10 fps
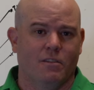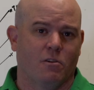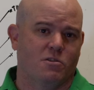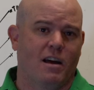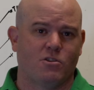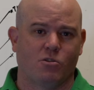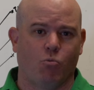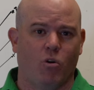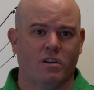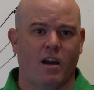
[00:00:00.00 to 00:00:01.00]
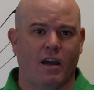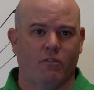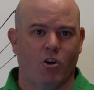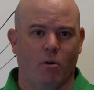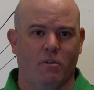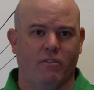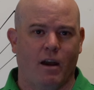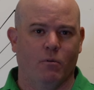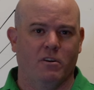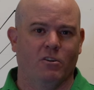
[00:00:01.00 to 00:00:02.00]
There's not just one kind of carbon
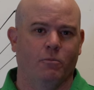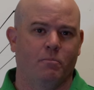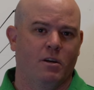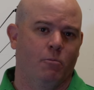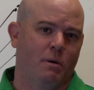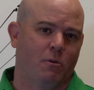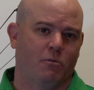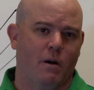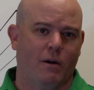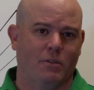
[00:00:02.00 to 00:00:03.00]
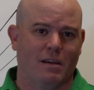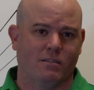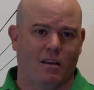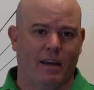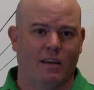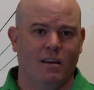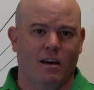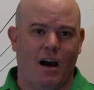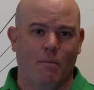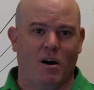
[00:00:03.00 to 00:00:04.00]
fiber, and you'll hear people throw out things like
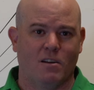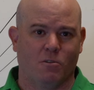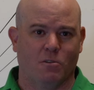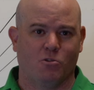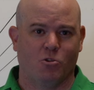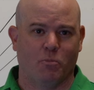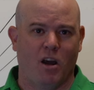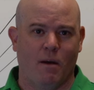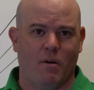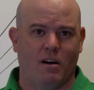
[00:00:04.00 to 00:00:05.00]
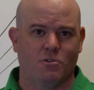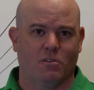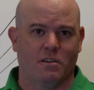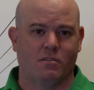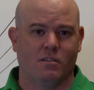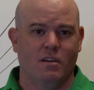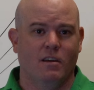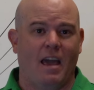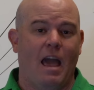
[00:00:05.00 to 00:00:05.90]
high modulus, super high modulus,